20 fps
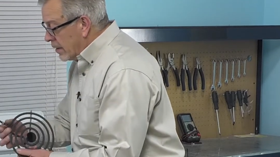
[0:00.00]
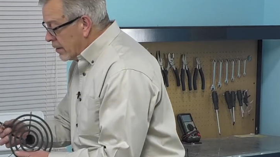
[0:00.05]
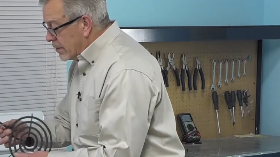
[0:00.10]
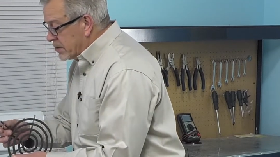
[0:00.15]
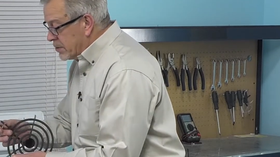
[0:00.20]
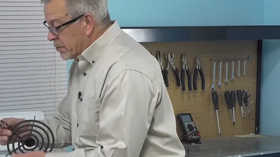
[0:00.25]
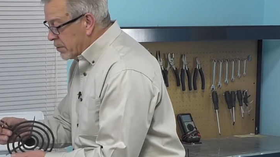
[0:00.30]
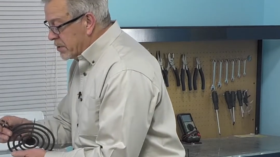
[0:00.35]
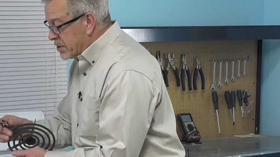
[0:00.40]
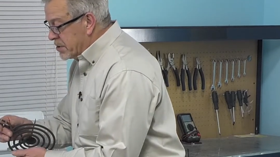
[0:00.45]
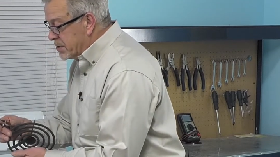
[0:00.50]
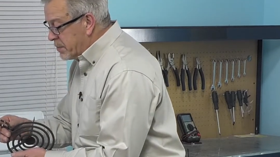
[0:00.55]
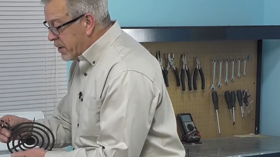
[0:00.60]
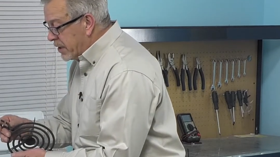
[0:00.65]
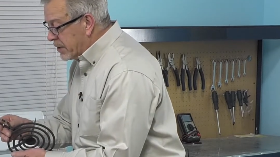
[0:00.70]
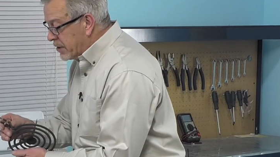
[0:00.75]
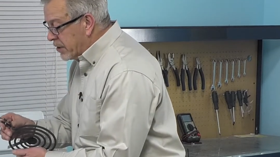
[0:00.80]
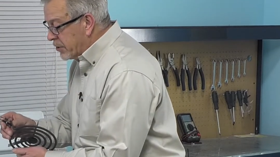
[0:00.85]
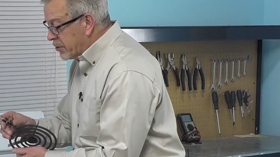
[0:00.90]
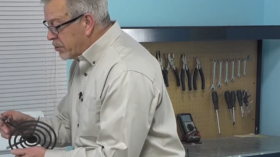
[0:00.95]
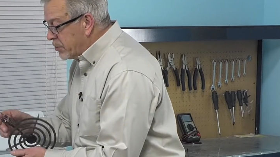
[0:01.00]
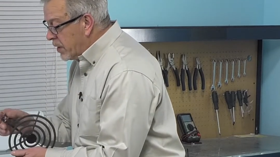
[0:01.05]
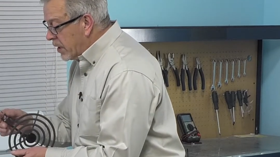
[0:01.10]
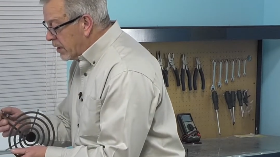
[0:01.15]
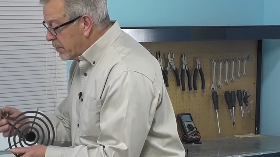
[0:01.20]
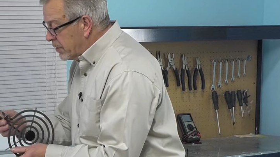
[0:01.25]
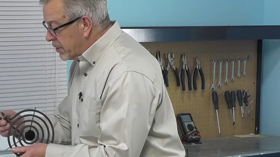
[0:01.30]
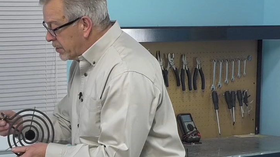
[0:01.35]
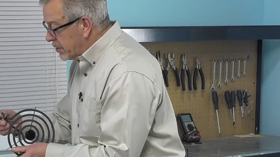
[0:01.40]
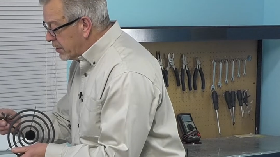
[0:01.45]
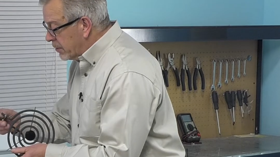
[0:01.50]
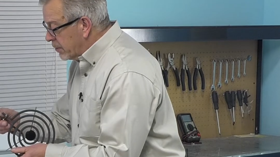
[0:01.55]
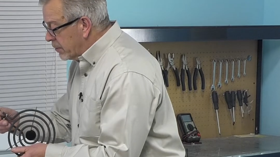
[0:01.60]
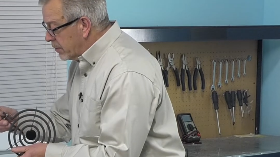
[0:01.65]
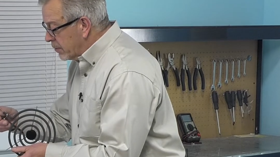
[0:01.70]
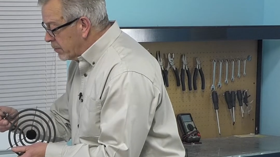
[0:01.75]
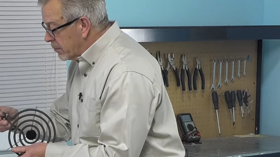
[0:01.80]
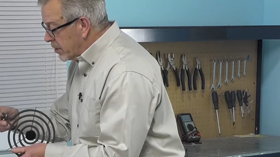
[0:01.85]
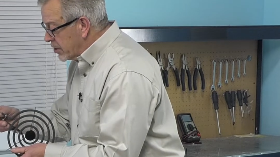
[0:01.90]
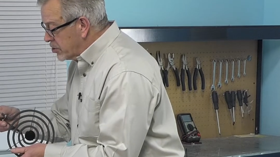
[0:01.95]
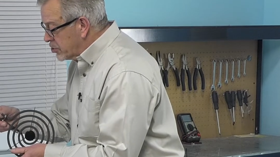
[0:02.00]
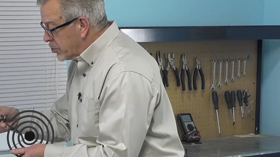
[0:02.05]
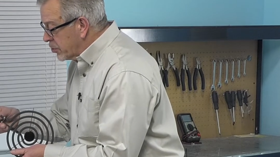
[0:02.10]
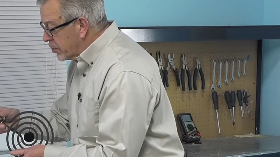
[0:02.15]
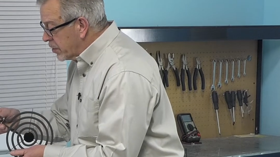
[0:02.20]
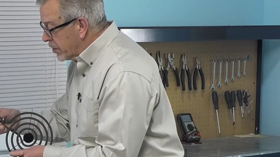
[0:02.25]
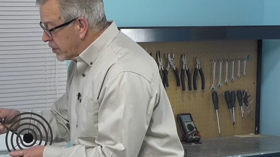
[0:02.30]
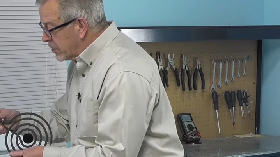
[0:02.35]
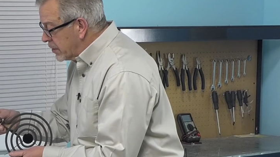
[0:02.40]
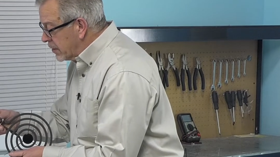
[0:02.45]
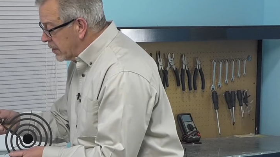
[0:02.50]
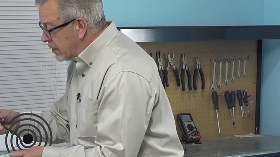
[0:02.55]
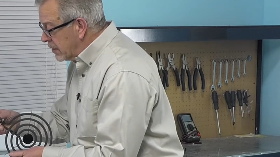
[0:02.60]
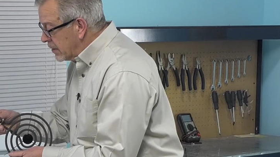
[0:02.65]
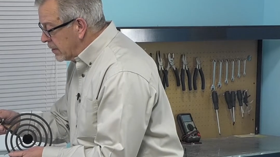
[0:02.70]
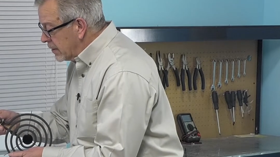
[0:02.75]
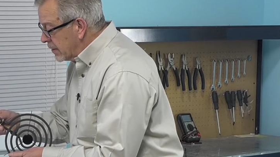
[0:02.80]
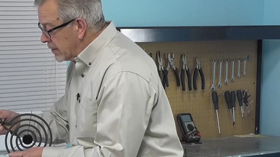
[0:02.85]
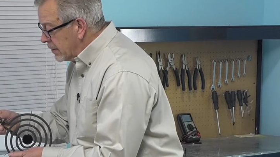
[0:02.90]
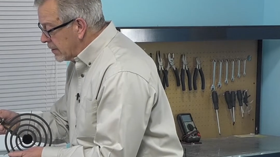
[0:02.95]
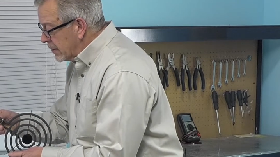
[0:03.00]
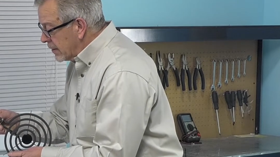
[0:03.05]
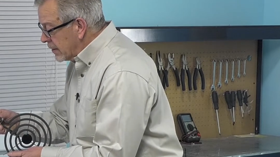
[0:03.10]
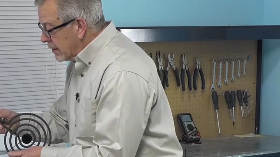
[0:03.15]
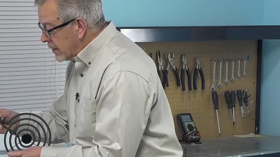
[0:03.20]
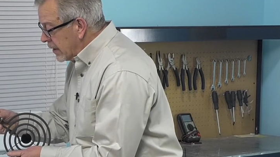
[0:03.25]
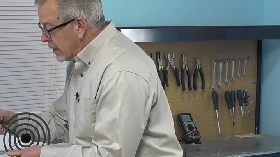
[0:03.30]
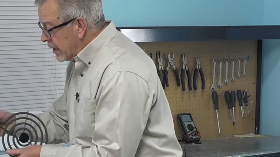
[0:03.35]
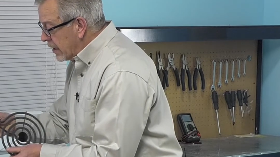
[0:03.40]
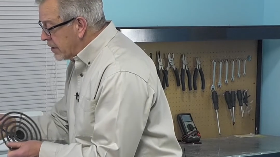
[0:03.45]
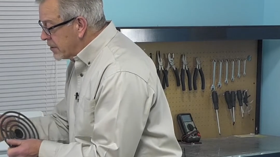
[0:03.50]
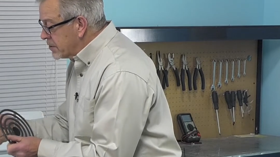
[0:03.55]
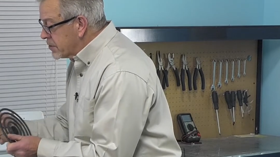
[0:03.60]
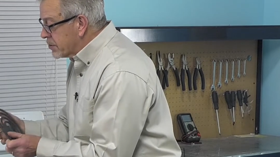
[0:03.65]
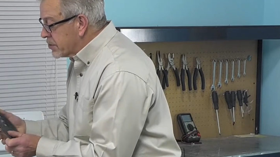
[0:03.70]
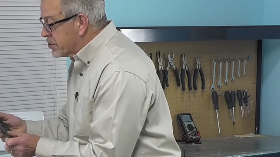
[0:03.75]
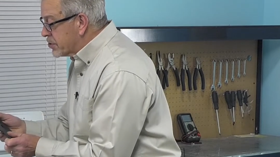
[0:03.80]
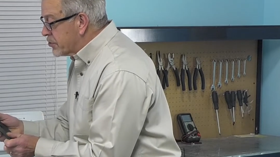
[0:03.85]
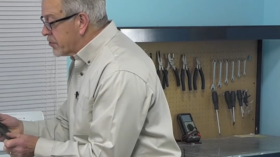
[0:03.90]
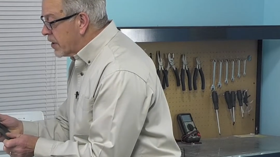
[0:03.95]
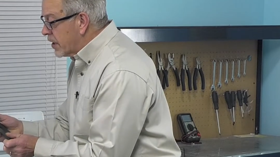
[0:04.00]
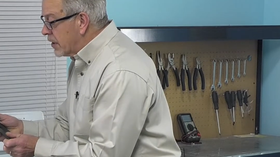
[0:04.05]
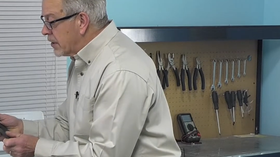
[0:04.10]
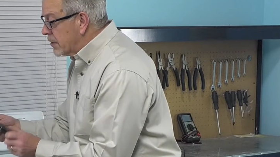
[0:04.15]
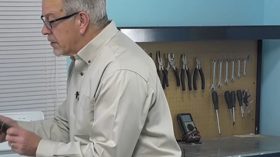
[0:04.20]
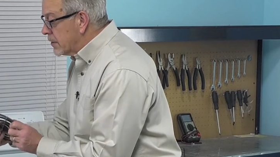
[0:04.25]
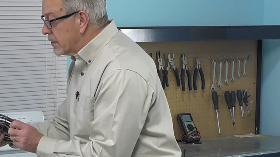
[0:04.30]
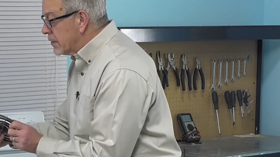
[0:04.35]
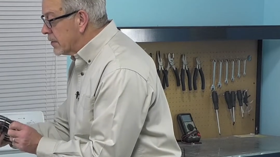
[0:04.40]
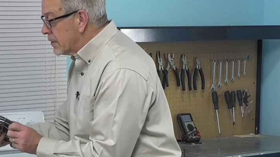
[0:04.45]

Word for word: So we'll inspect our new element, make sure that the ends are straight,